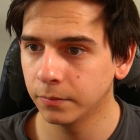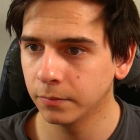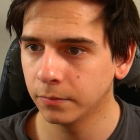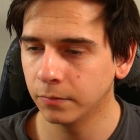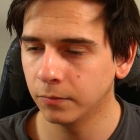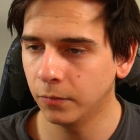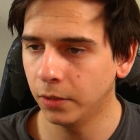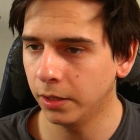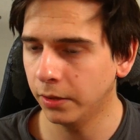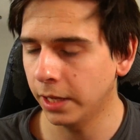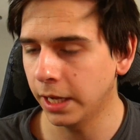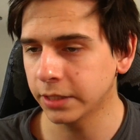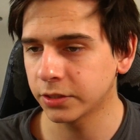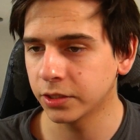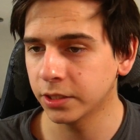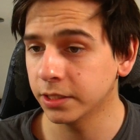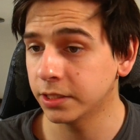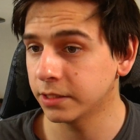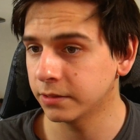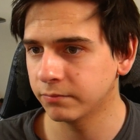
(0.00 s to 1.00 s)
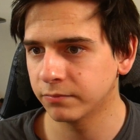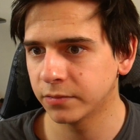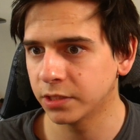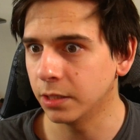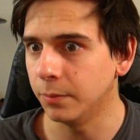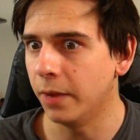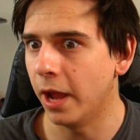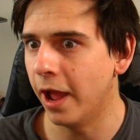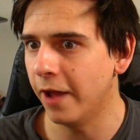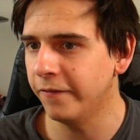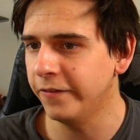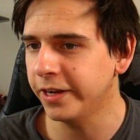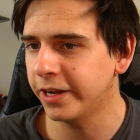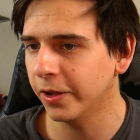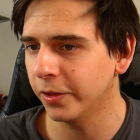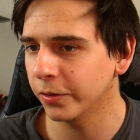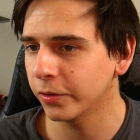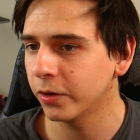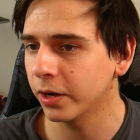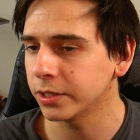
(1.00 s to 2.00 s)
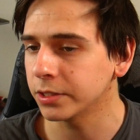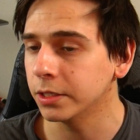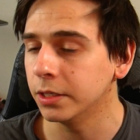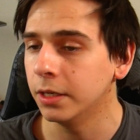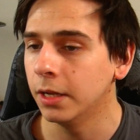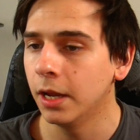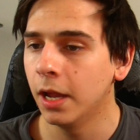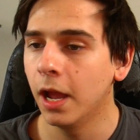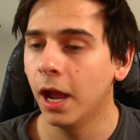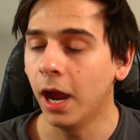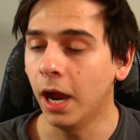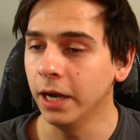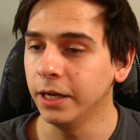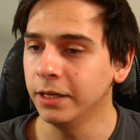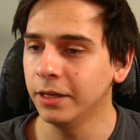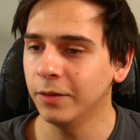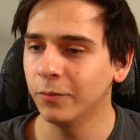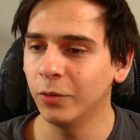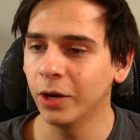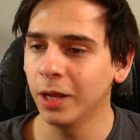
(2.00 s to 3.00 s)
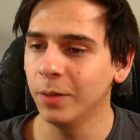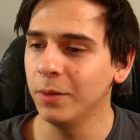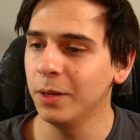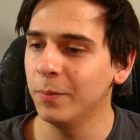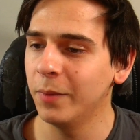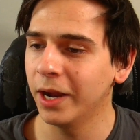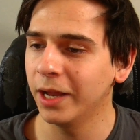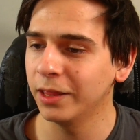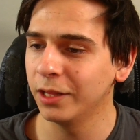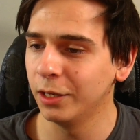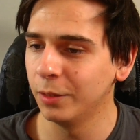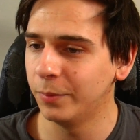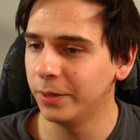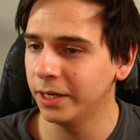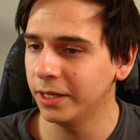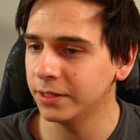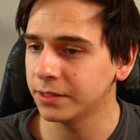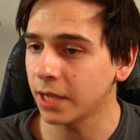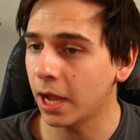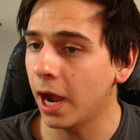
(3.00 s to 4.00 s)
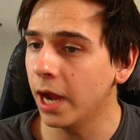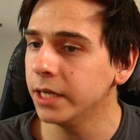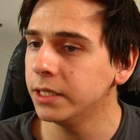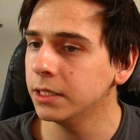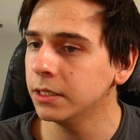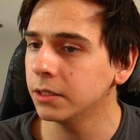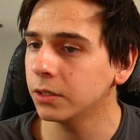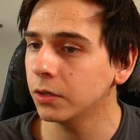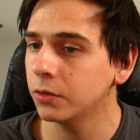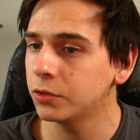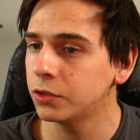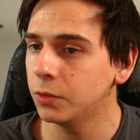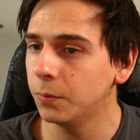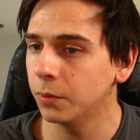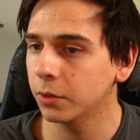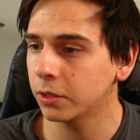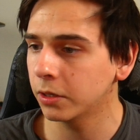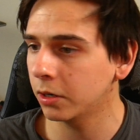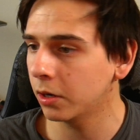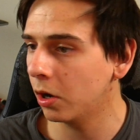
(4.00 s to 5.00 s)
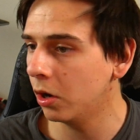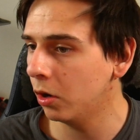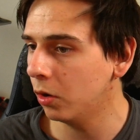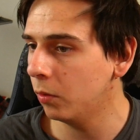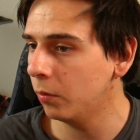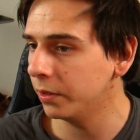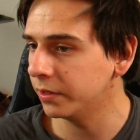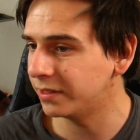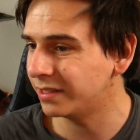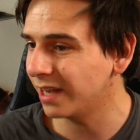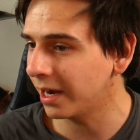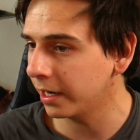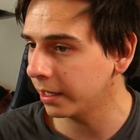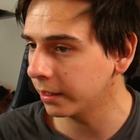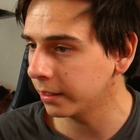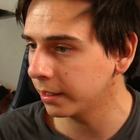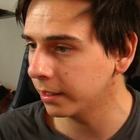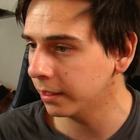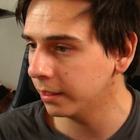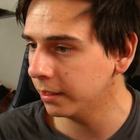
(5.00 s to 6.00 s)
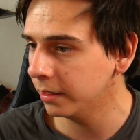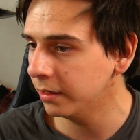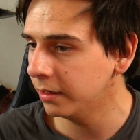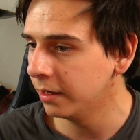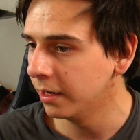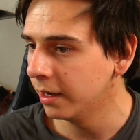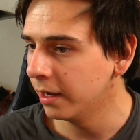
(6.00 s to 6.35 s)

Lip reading: Well, actually, it's some heavy color correction. What I mean by a little bit is I didn't go super gung-ho with dialing it in.